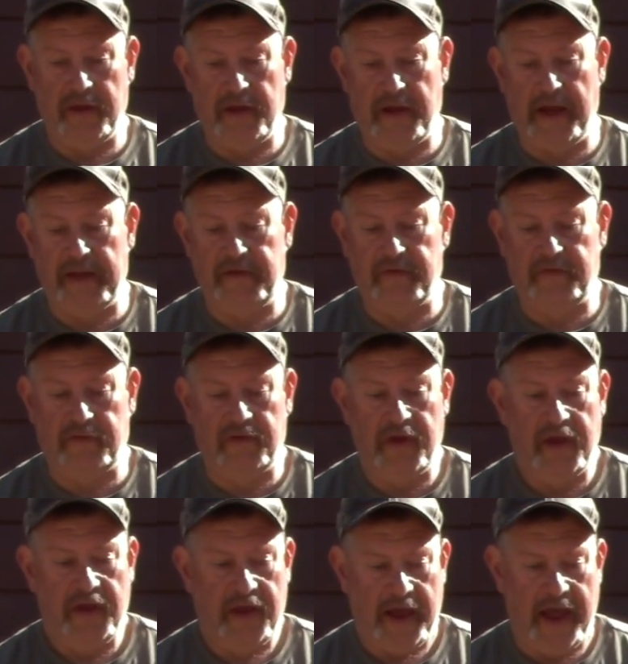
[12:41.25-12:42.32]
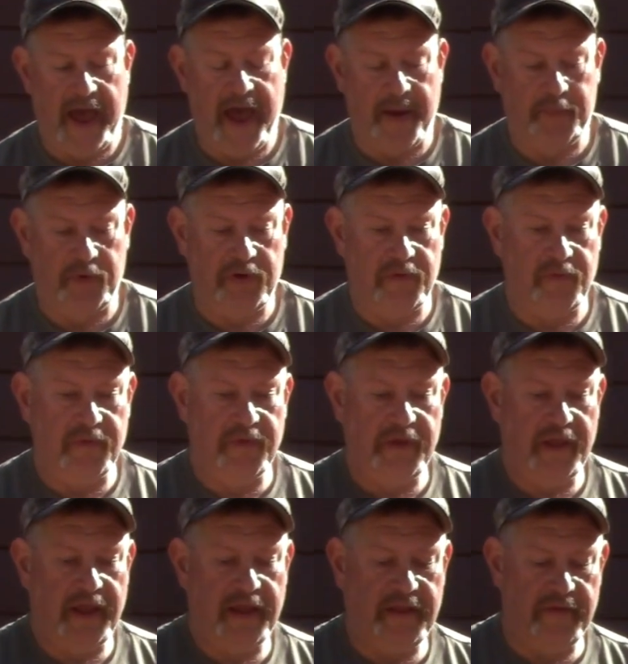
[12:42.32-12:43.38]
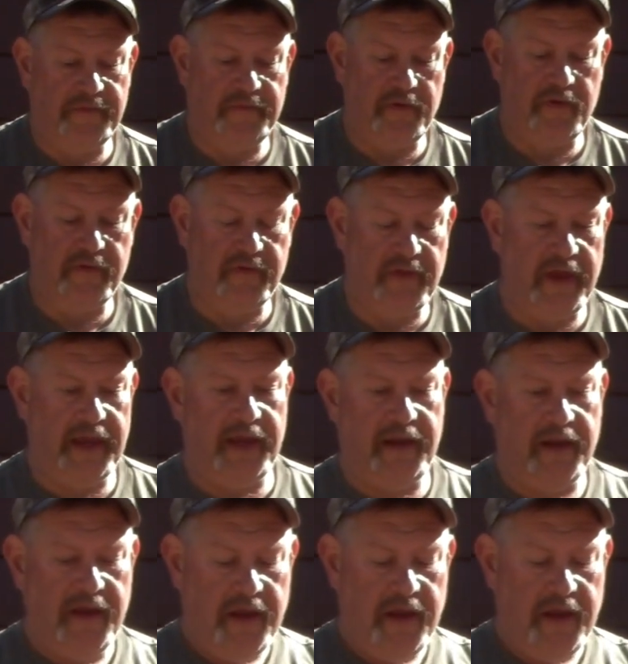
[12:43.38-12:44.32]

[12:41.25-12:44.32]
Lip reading: I happen to really like the First Lite